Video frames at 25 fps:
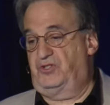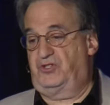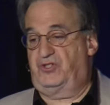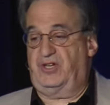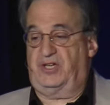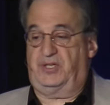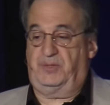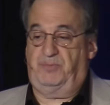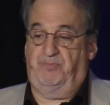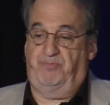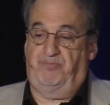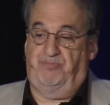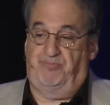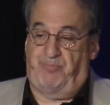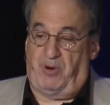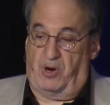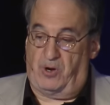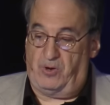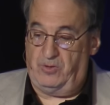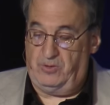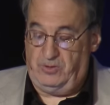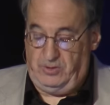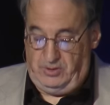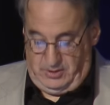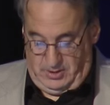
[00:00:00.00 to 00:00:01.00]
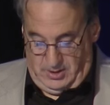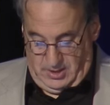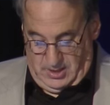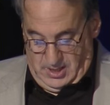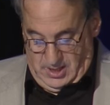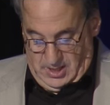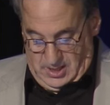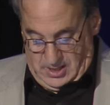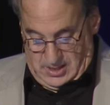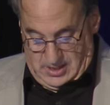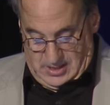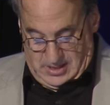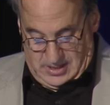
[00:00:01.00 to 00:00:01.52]
just burn
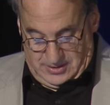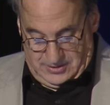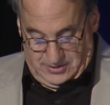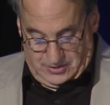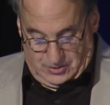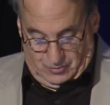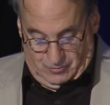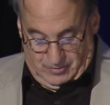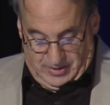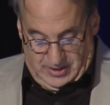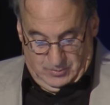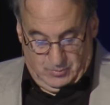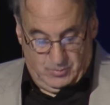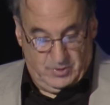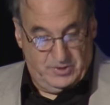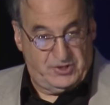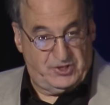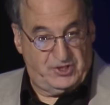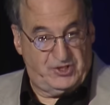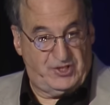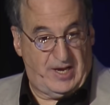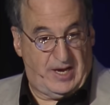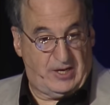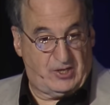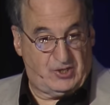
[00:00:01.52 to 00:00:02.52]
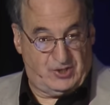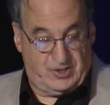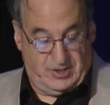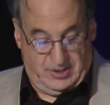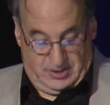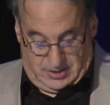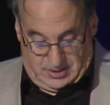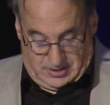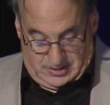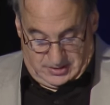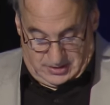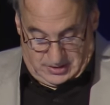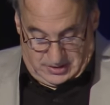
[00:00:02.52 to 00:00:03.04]
the Greenwood
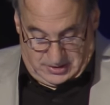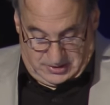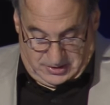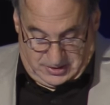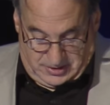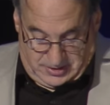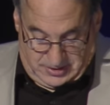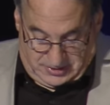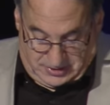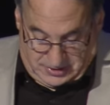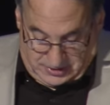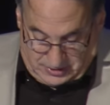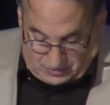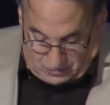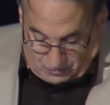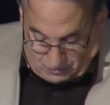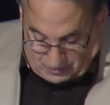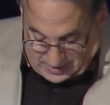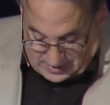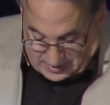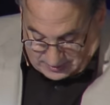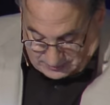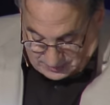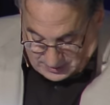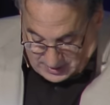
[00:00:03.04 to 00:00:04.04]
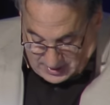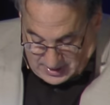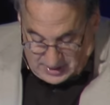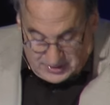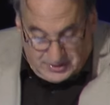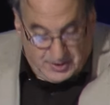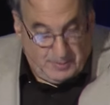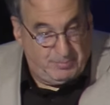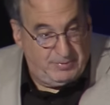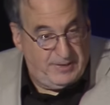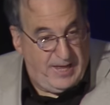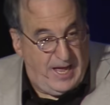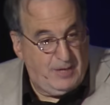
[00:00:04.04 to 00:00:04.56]
section to the ground.
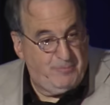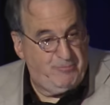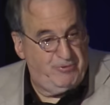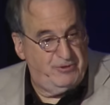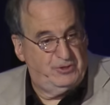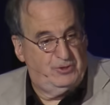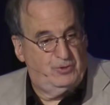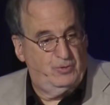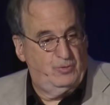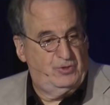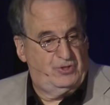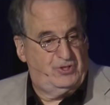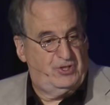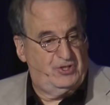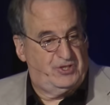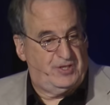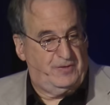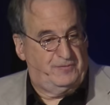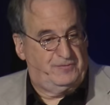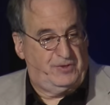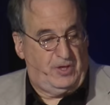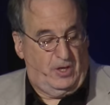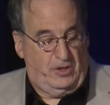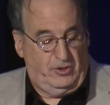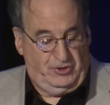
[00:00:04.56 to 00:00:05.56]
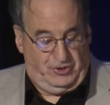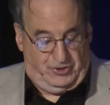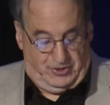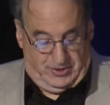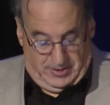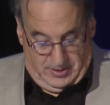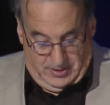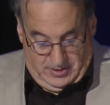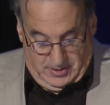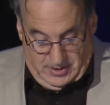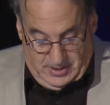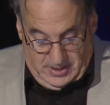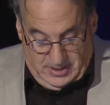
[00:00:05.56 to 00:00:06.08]
The black producers of Tulsa
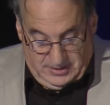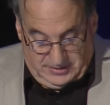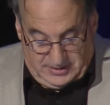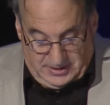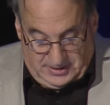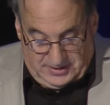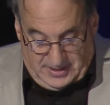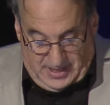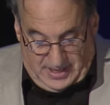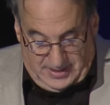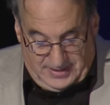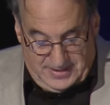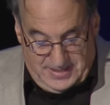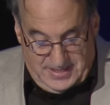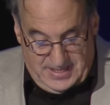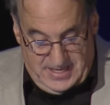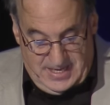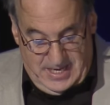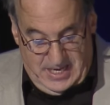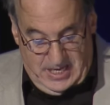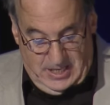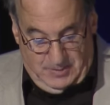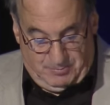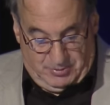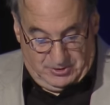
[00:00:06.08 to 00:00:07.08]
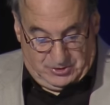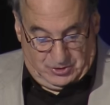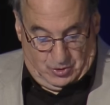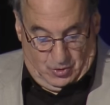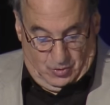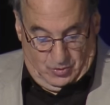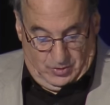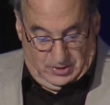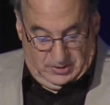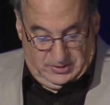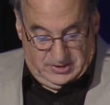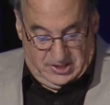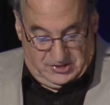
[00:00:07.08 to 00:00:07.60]
did not need
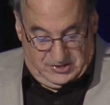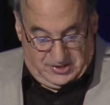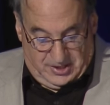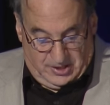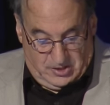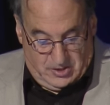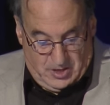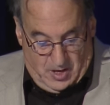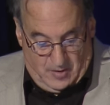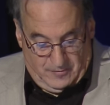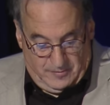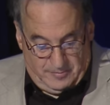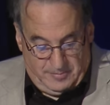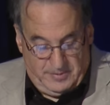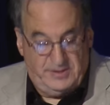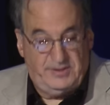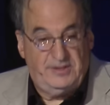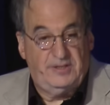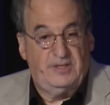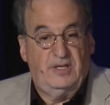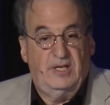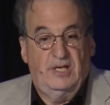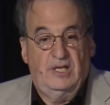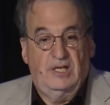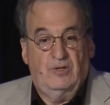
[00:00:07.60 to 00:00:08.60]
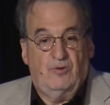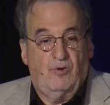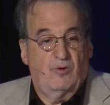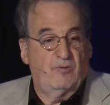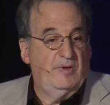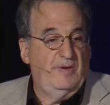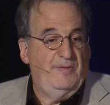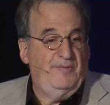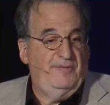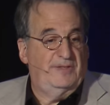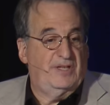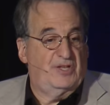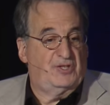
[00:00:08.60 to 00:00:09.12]
paternalistic government or
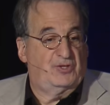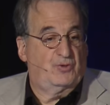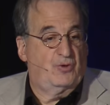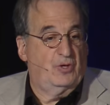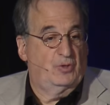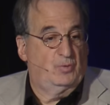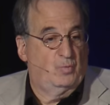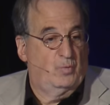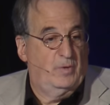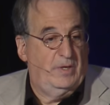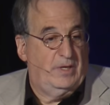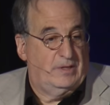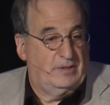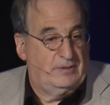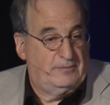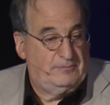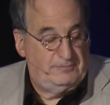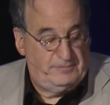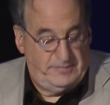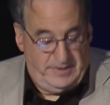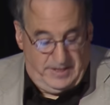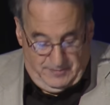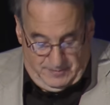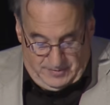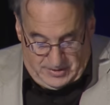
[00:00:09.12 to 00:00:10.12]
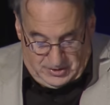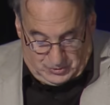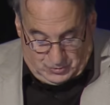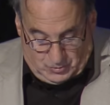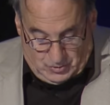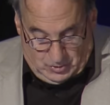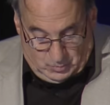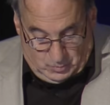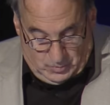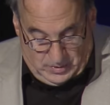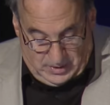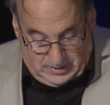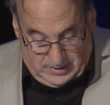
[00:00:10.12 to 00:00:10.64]
even its goodwill,
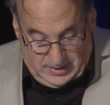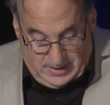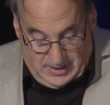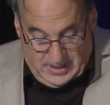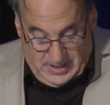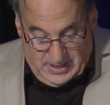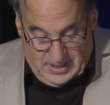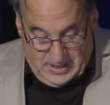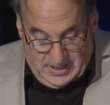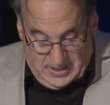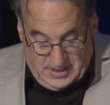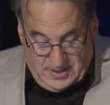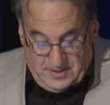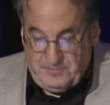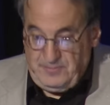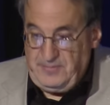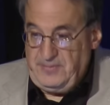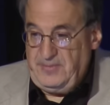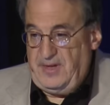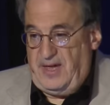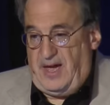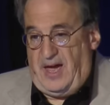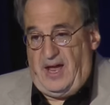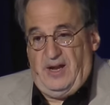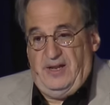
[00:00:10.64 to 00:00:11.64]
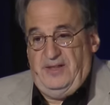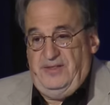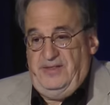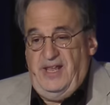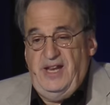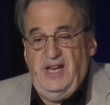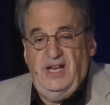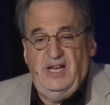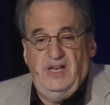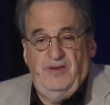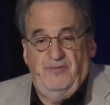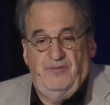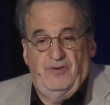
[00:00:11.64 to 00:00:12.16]
They
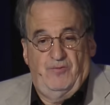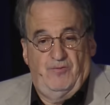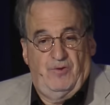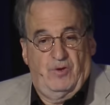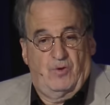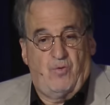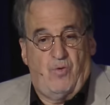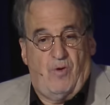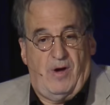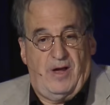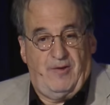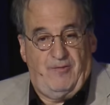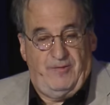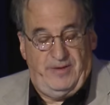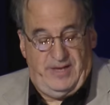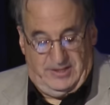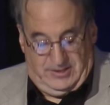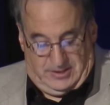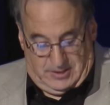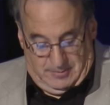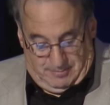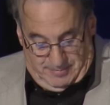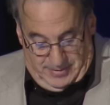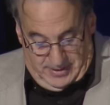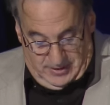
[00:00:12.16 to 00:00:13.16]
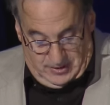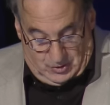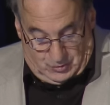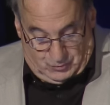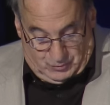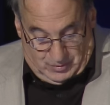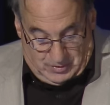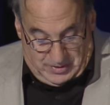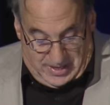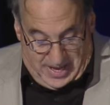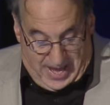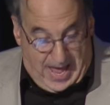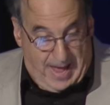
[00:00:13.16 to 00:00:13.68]
didn't even require an end to
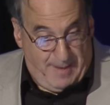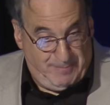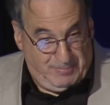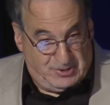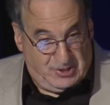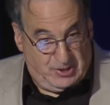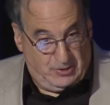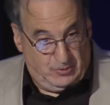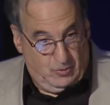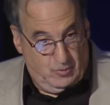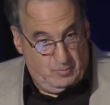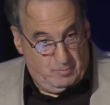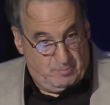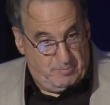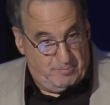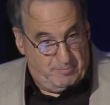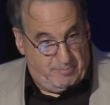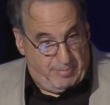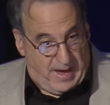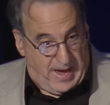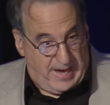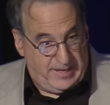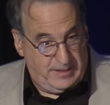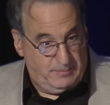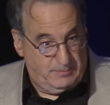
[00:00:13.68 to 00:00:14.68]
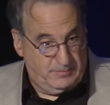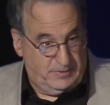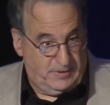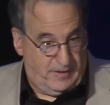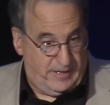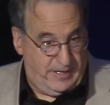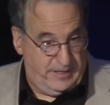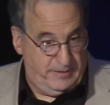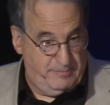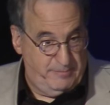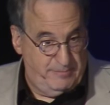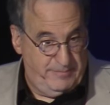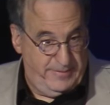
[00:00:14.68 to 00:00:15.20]
bigotry. The absolute bottom
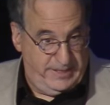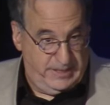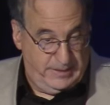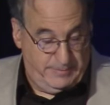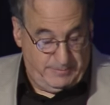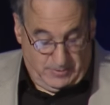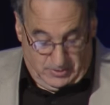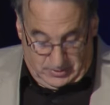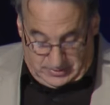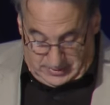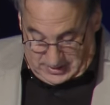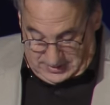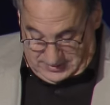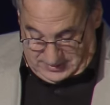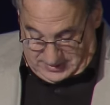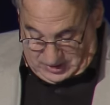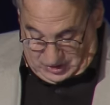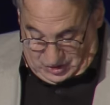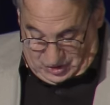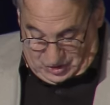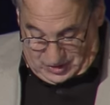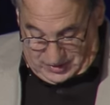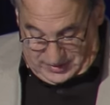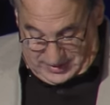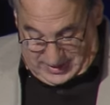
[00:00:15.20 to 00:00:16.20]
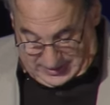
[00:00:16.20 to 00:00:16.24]
line minimal condition